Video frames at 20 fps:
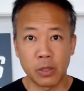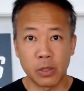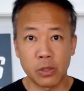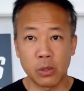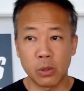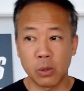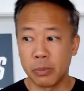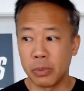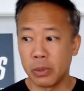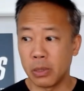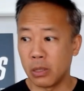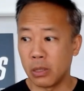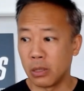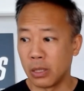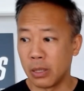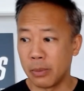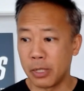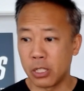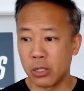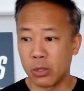There's no
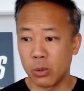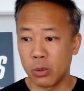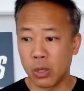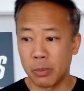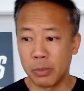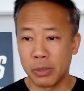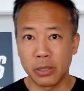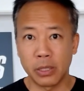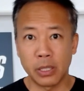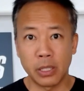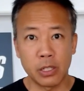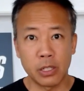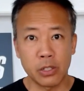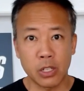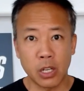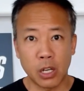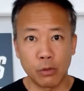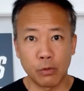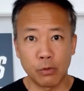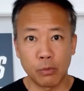limit to our ability to
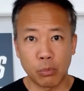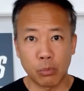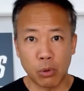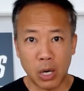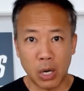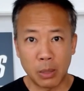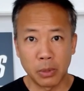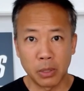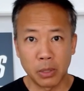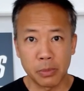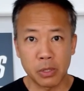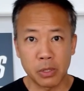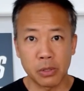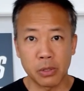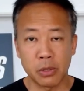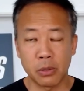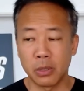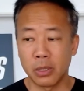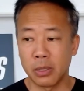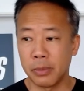solve problems.
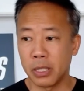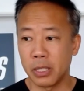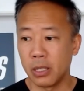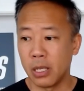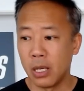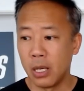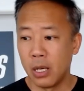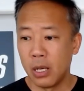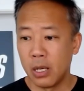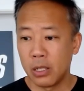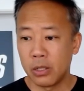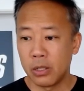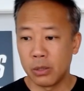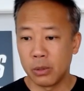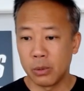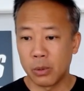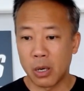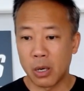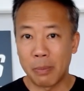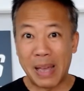There's no limit
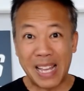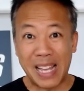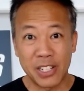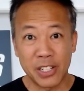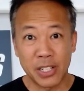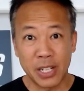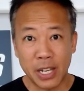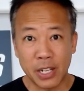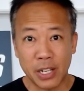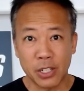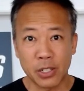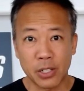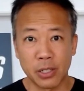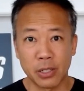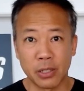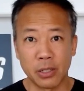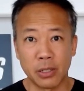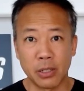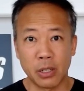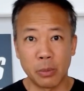to our
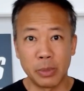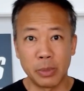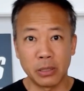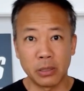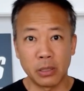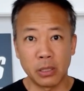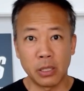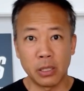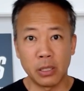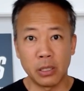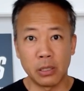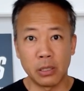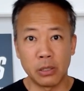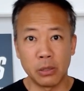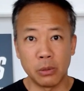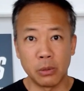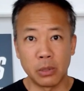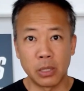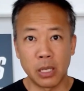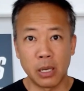imagination, our ability
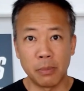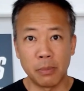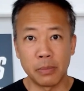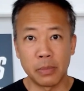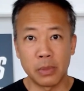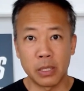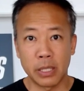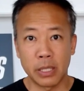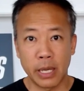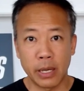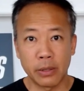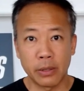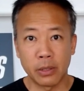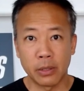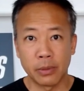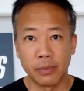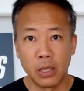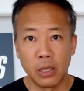to come together,